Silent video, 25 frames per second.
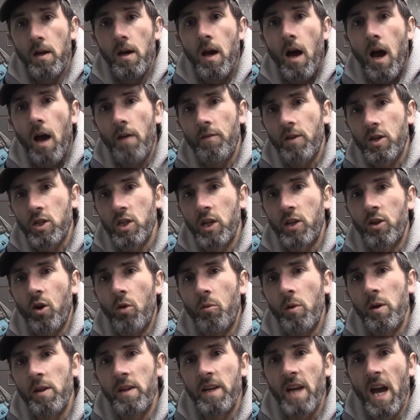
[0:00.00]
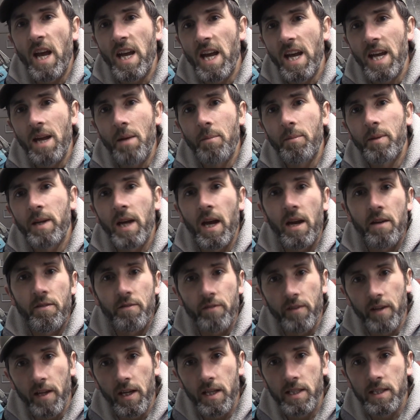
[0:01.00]
I've actually gone with the AEM kit
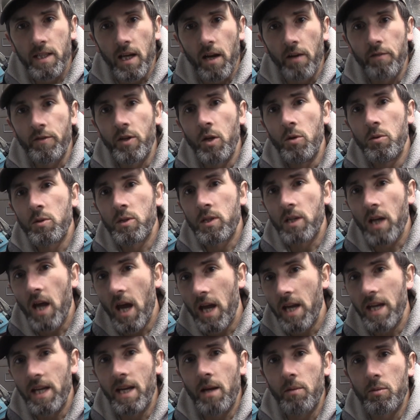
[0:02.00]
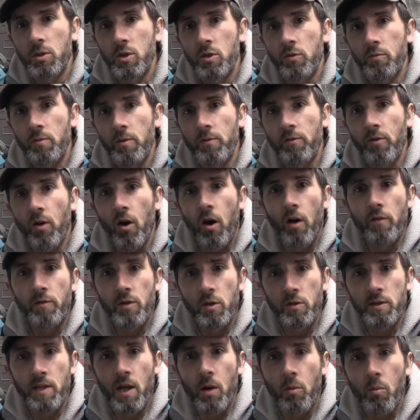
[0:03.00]
for this. I've used AEM stuff before. I've
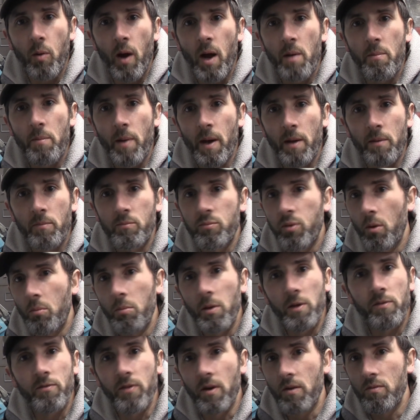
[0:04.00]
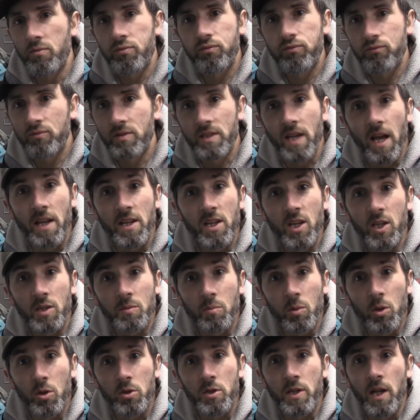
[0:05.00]
used their wideband probably for 10 years
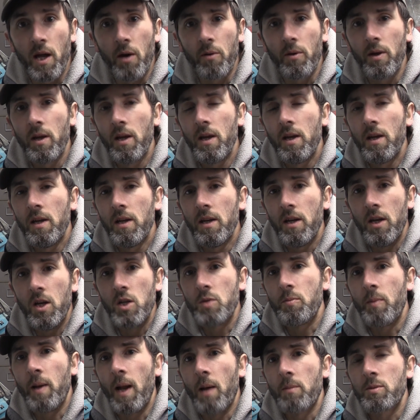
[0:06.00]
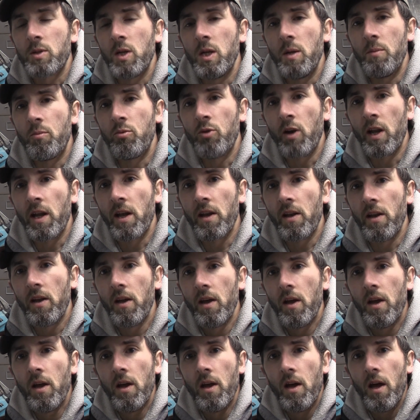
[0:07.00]
plus now, and it's been absolutely brilliant.
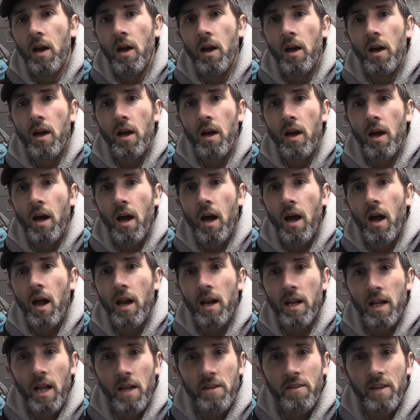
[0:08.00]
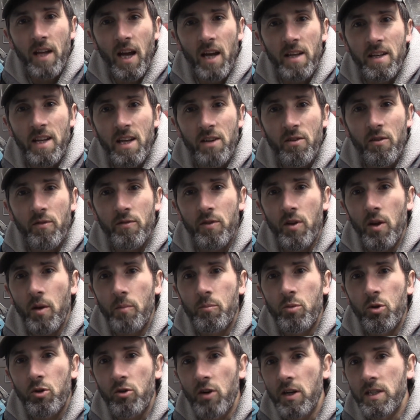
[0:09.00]
And I like the idea of the
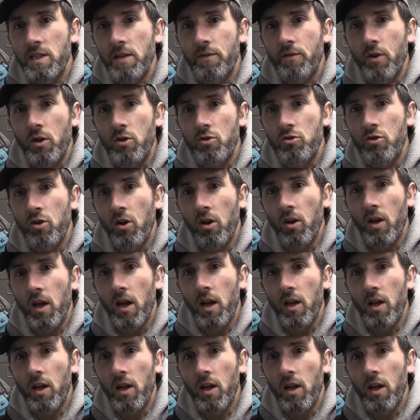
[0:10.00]
progressive controller.